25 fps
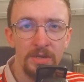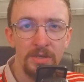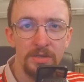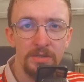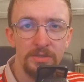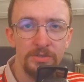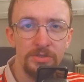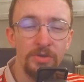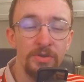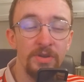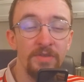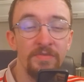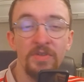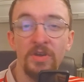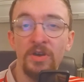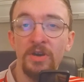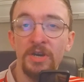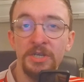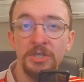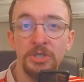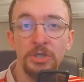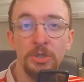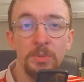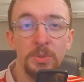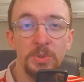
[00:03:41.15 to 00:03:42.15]
Don't have the
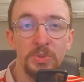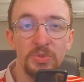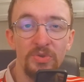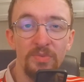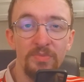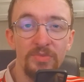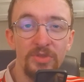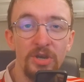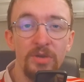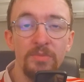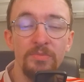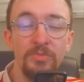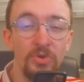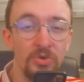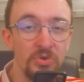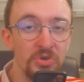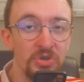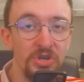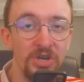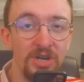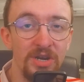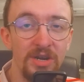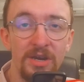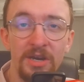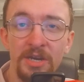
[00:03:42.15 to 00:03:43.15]
highest hopes for him though, I'm not
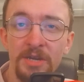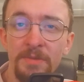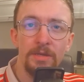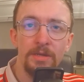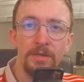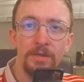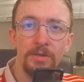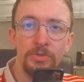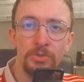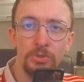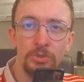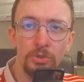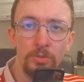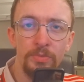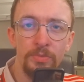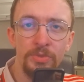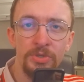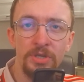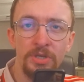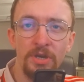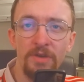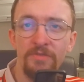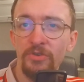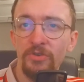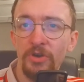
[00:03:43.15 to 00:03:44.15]
going to lie.
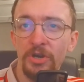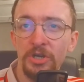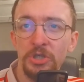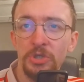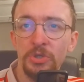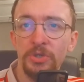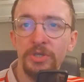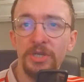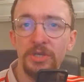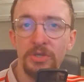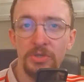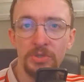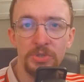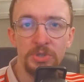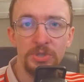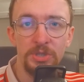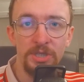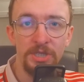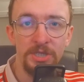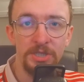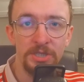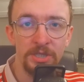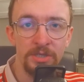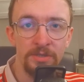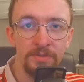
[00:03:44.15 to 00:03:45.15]
Dortmund have not enjoyed a good
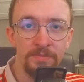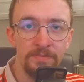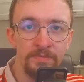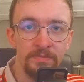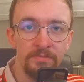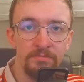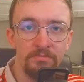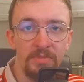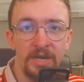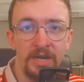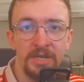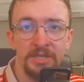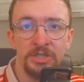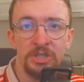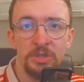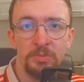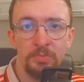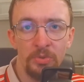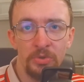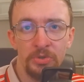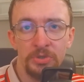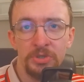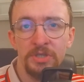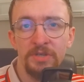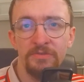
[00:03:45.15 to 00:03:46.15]
season, and
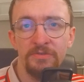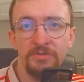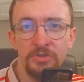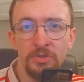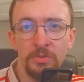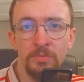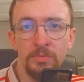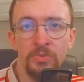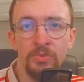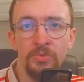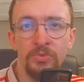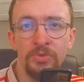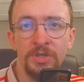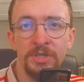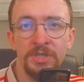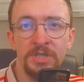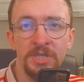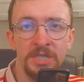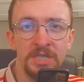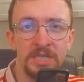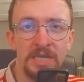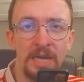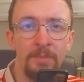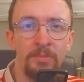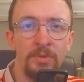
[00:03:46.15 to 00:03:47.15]
Sporting have stumbled
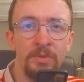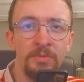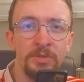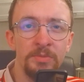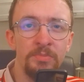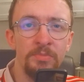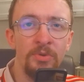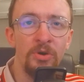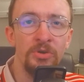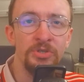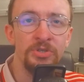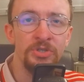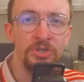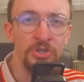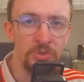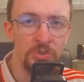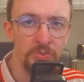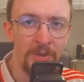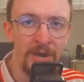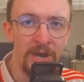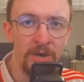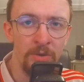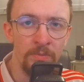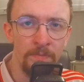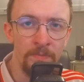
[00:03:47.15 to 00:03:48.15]
since Amorim departed as
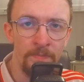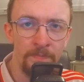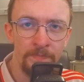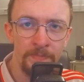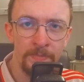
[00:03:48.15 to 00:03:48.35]
well.